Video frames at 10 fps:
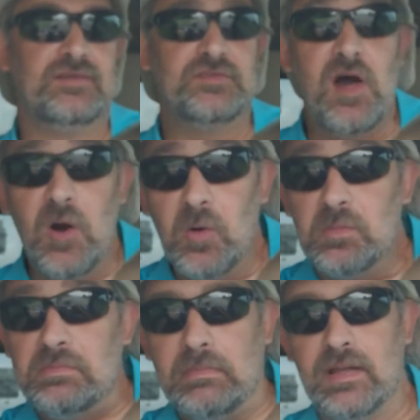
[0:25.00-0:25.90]

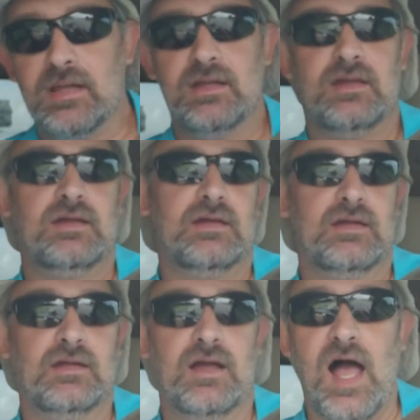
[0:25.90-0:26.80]

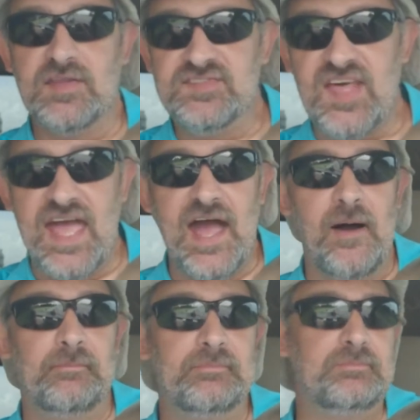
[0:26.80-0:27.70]
So, I'd say
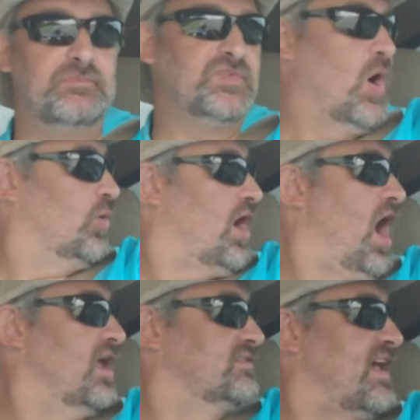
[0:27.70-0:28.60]
no
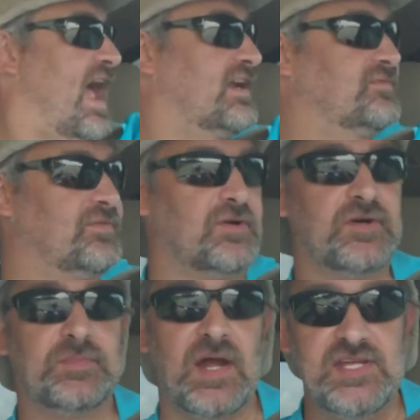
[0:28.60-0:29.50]
contact
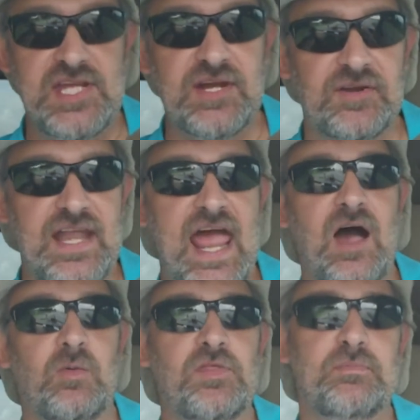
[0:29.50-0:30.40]
for a year
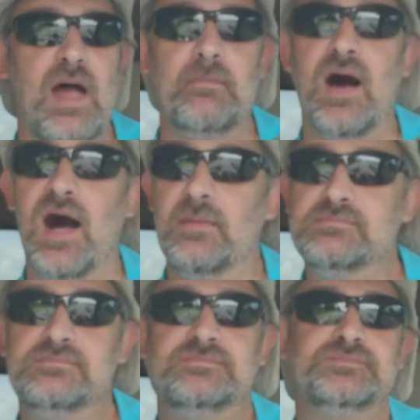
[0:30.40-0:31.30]
now with my mom.